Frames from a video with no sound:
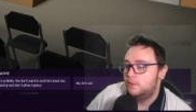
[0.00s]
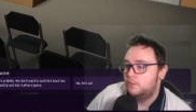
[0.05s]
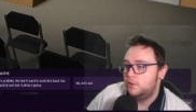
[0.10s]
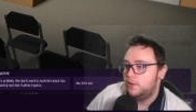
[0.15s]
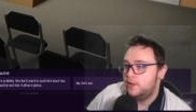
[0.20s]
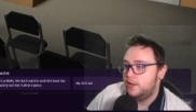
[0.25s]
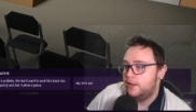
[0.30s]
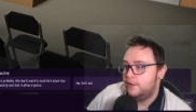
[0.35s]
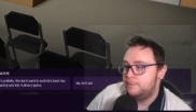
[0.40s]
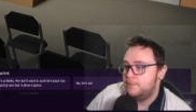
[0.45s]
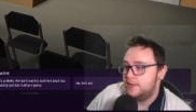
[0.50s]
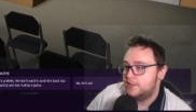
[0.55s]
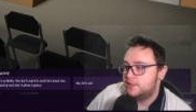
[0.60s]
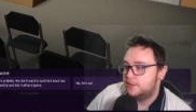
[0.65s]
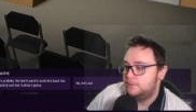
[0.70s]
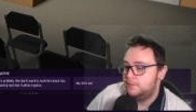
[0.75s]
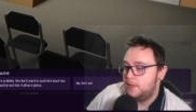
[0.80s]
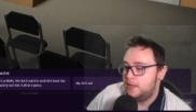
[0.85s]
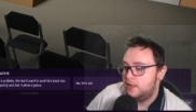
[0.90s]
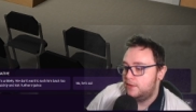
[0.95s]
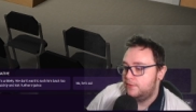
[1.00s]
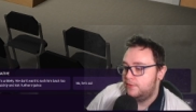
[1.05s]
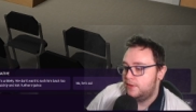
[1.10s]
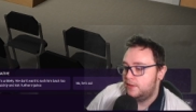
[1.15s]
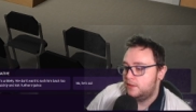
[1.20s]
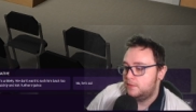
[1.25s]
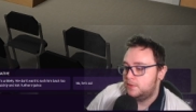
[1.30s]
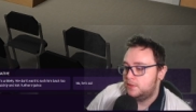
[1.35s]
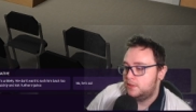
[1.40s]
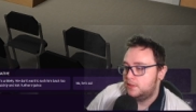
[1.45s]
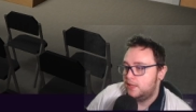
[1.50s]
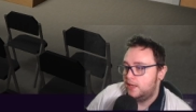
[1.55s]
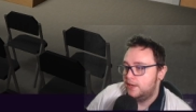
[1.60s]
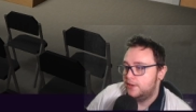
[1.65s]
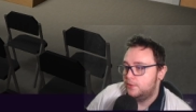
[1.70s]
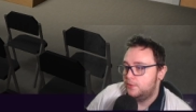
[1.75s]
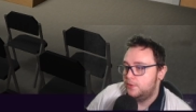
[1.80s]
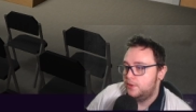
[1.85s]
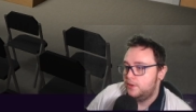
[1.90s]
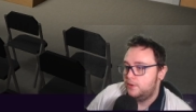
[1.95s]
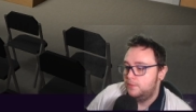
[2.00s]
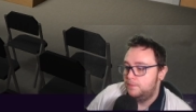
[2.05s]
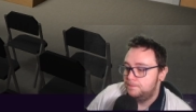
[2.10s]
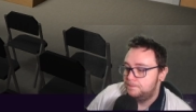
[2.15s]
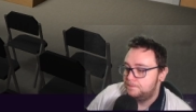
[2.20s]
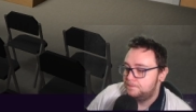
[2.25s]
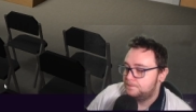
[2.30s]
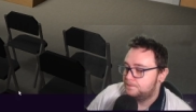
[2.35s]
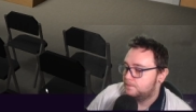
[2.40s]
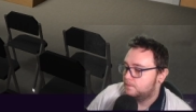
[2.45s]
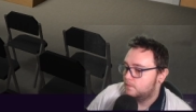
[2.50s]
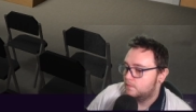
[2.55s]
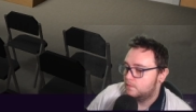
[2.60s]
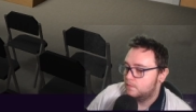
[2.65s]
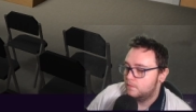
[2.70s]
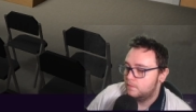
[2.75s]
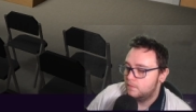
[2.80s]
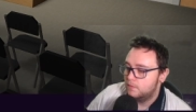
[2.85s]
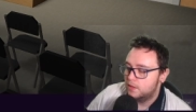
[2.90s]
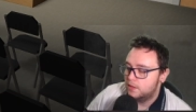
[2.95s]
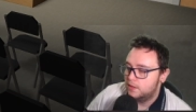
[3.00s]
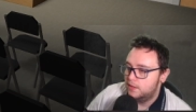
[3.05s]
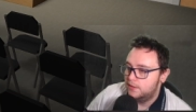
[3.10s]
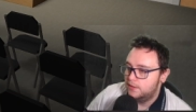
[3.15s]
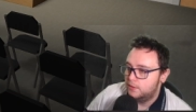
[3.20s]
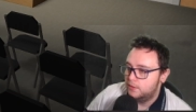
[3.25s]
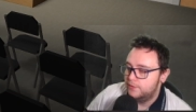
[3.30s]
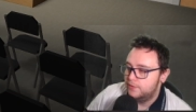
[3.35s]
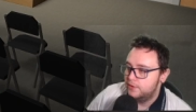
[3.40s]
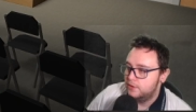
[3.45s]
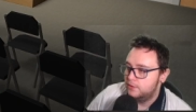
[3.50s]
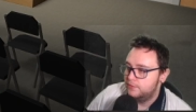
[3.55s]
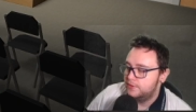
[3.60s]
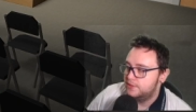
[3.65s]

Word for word: Will you have Mason Bennett available? I don't know. I don't even know if